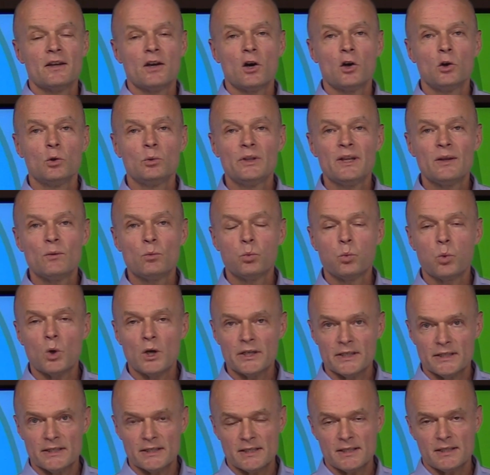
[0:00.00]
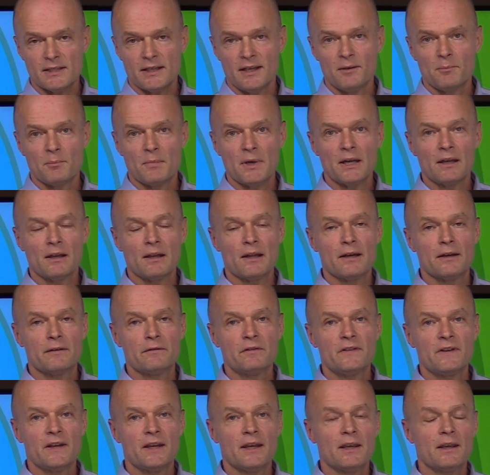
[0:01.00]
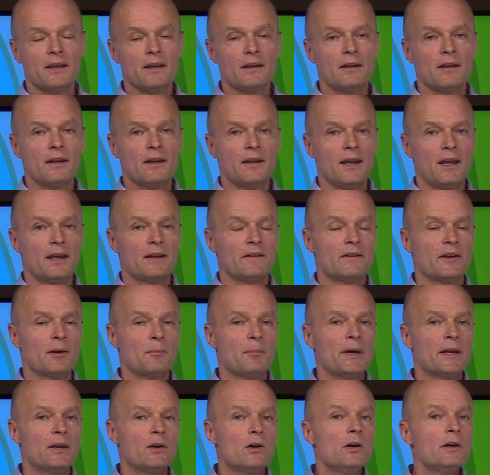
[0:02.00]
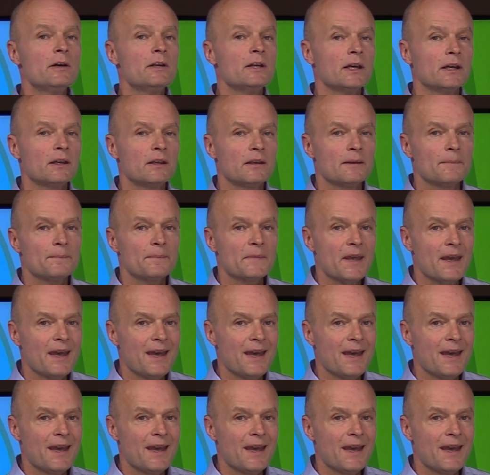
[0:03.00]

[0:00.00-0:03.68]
only once in my life taken an antibiotic,